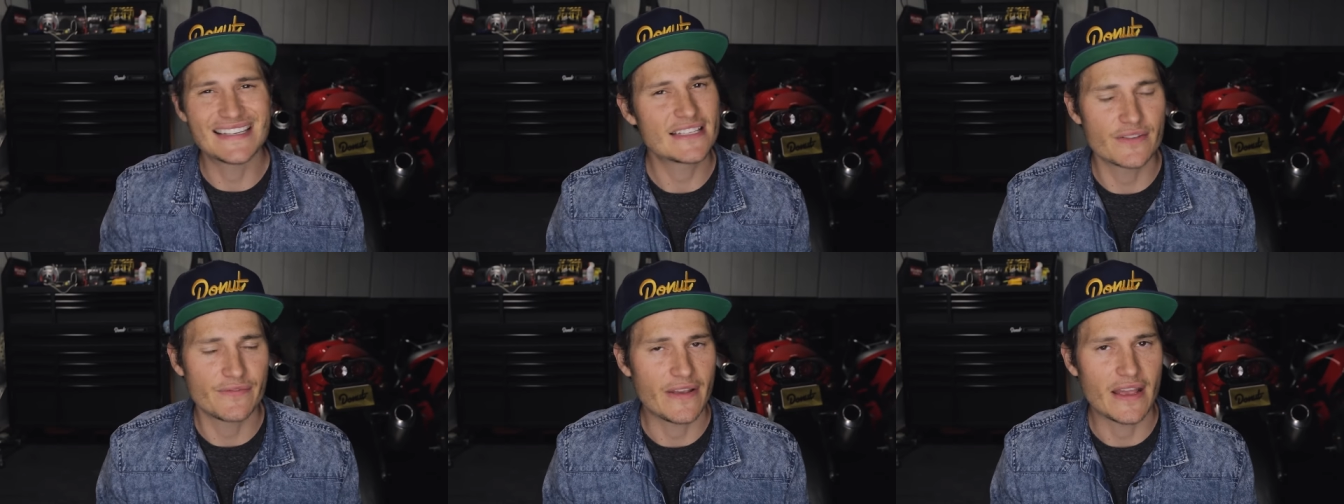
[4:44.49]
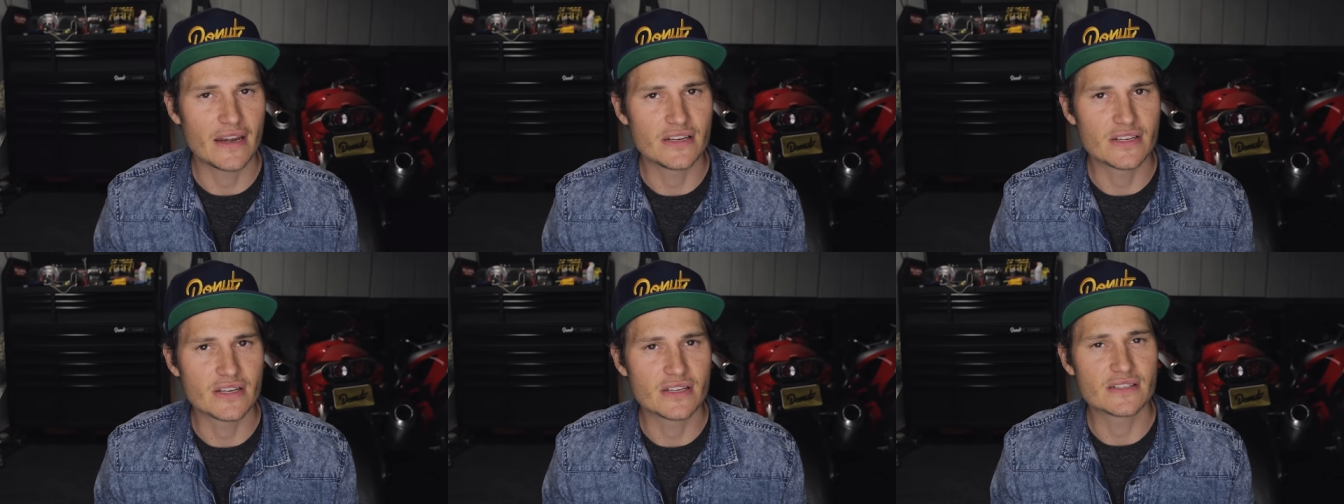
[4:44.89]
and
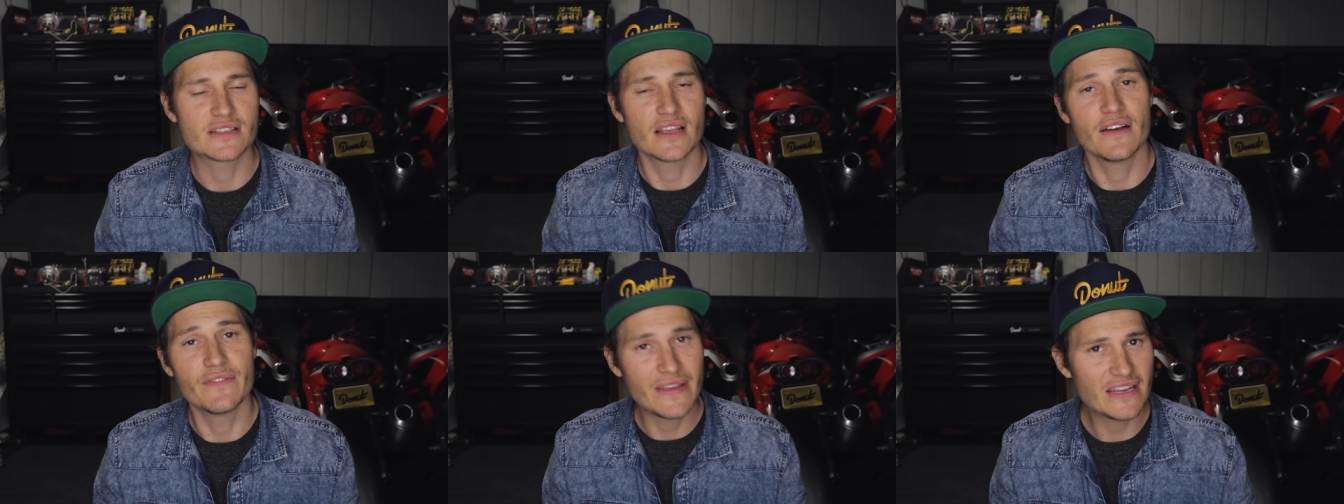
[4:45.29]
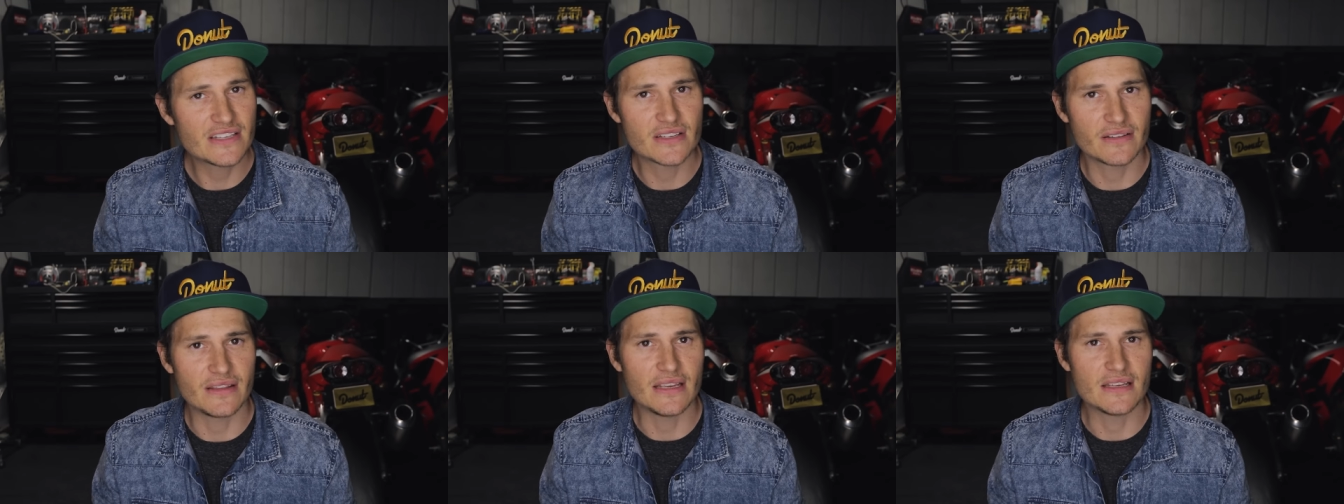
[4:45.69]
disadvantages of
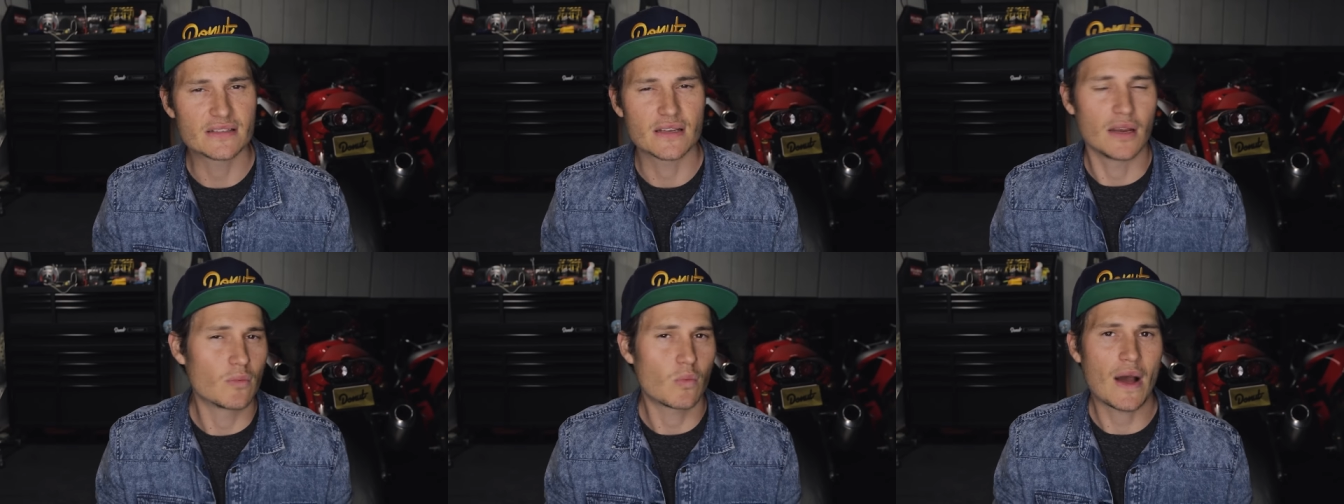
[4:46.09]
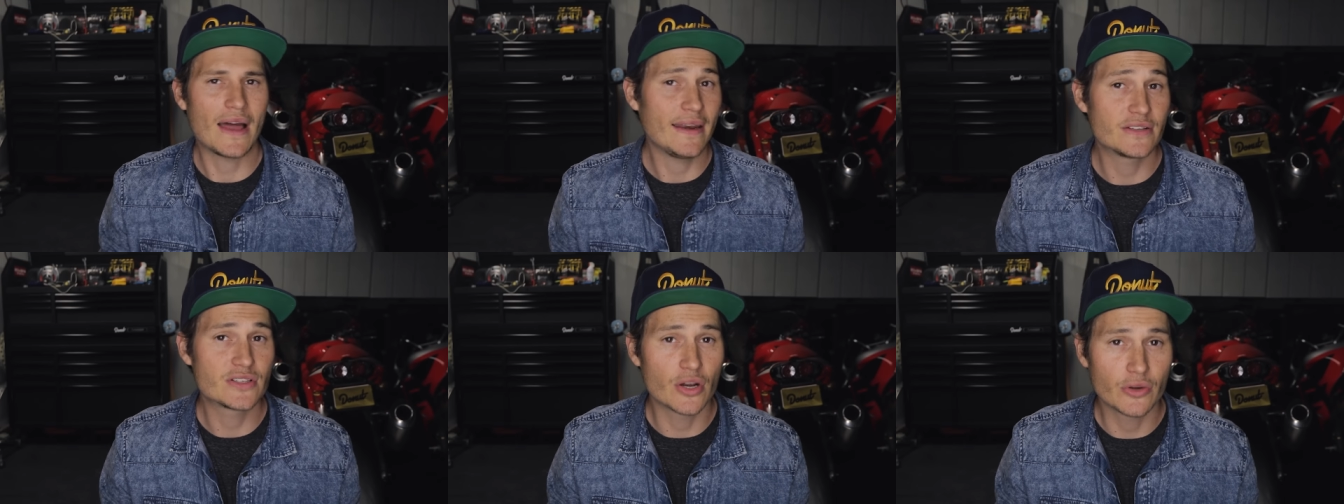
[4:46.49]
each of these, and
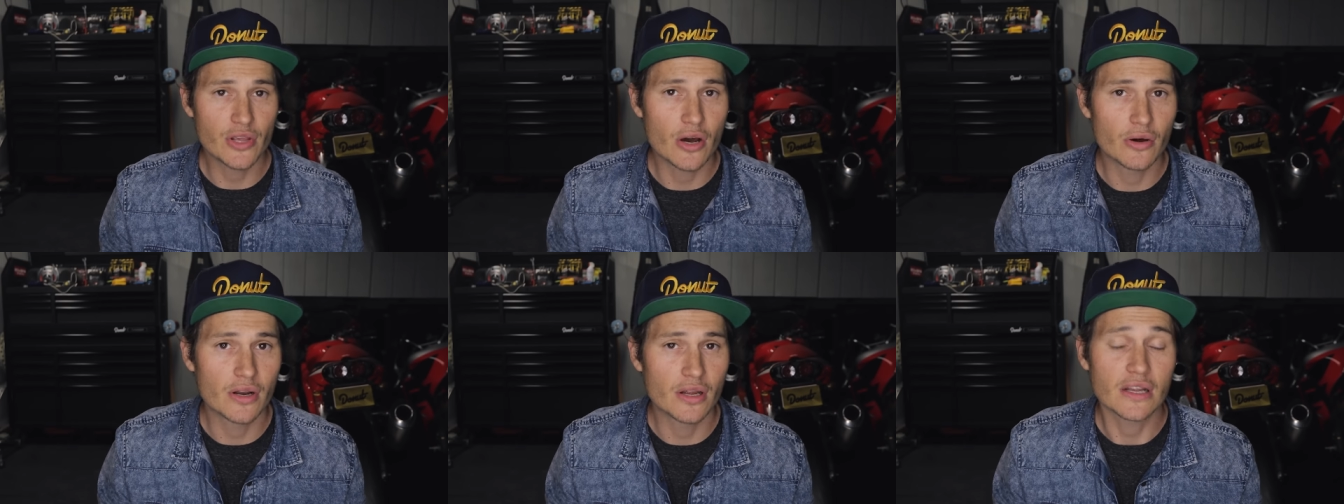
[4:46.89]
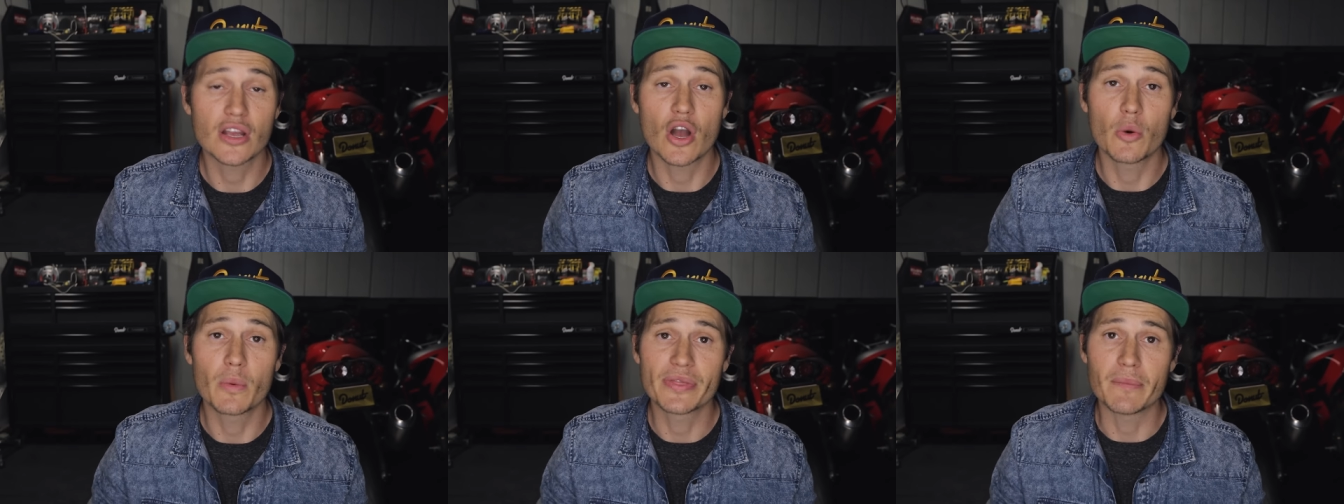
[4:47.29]
why did
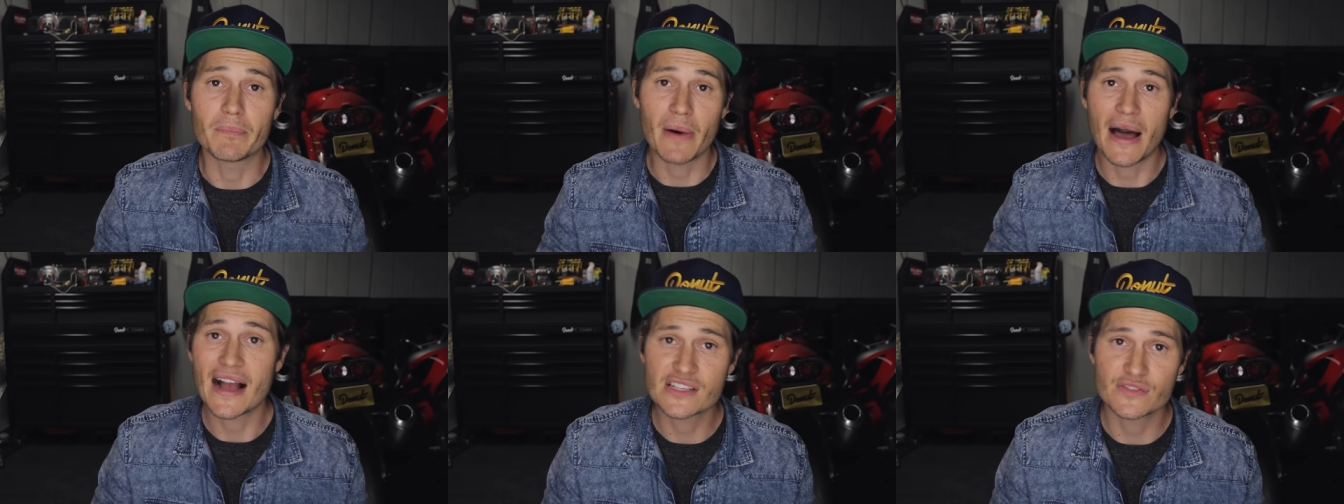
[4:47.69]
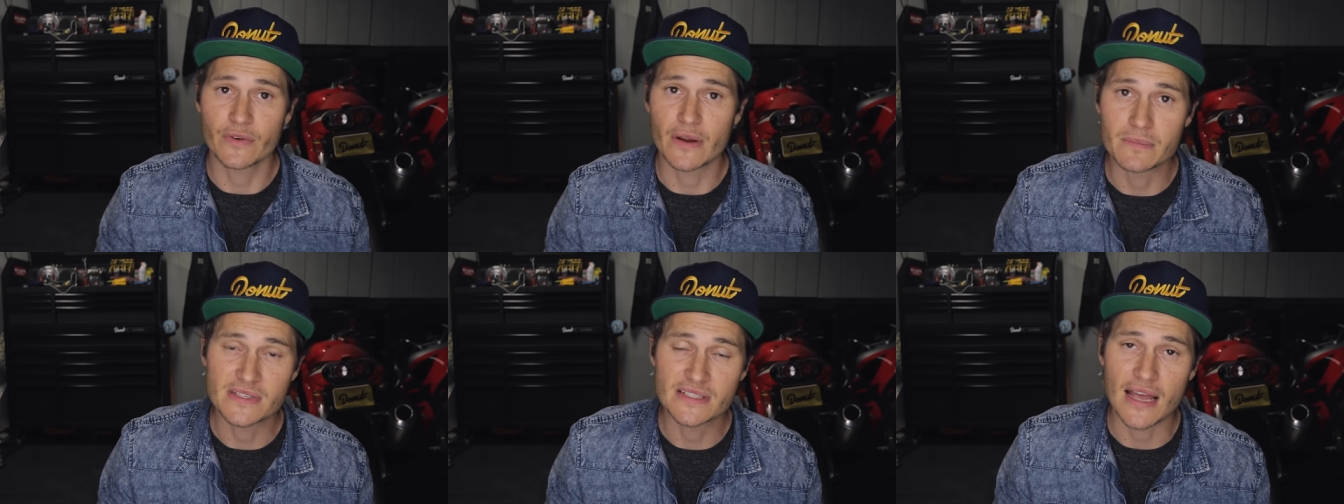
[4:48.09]
Toyota go with the box
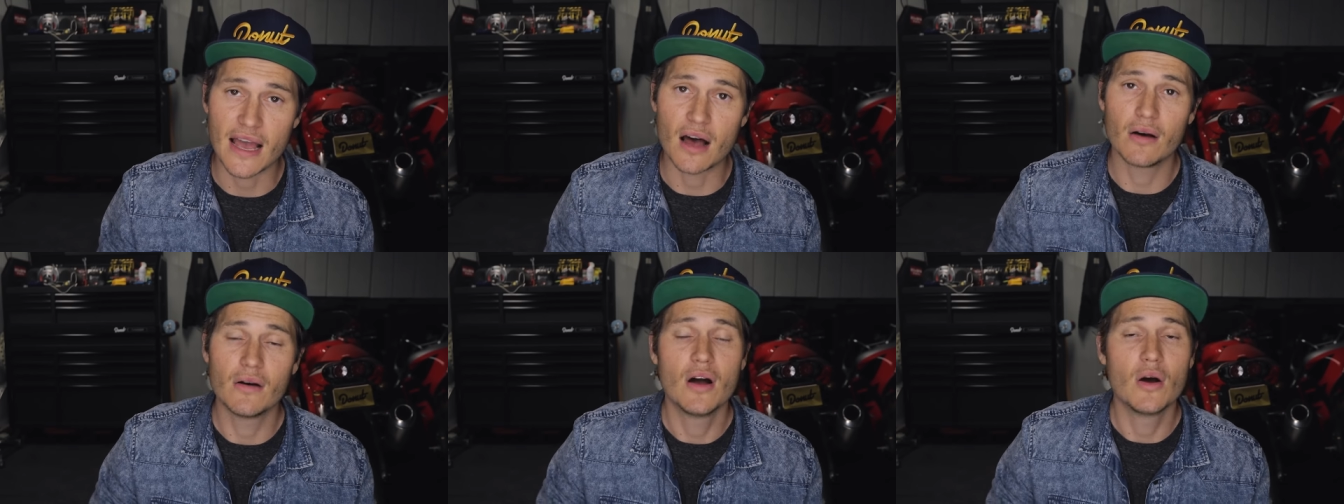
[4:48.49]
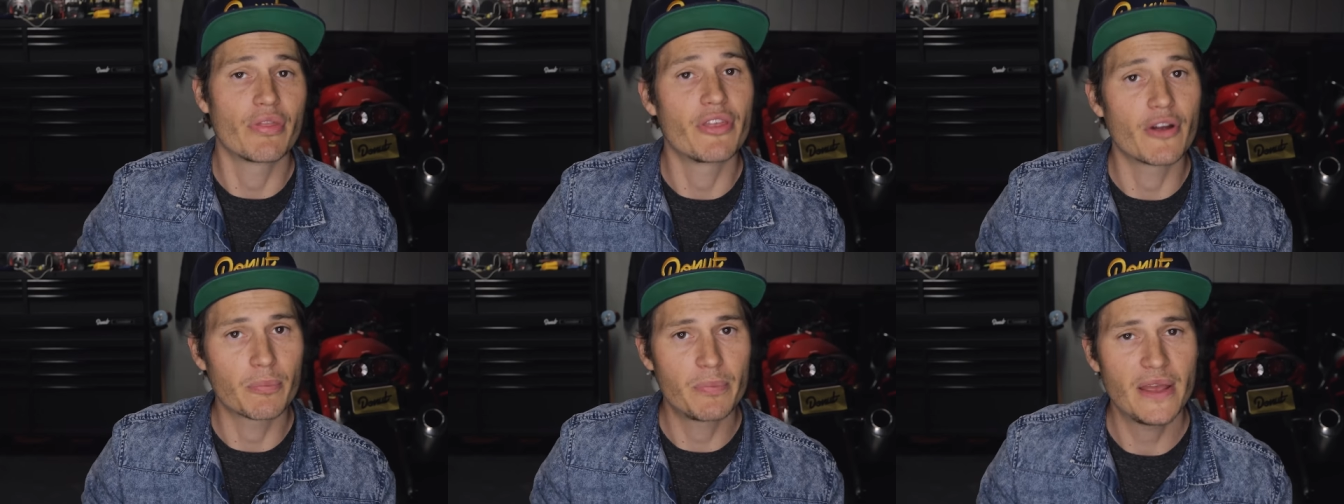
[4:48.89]
frame style
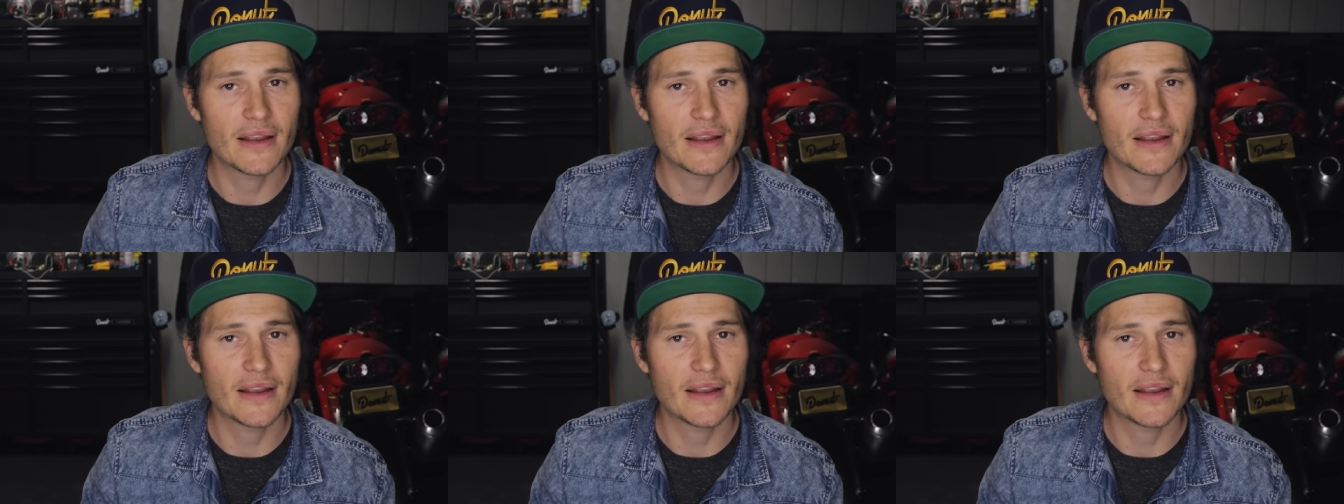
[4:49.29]
with their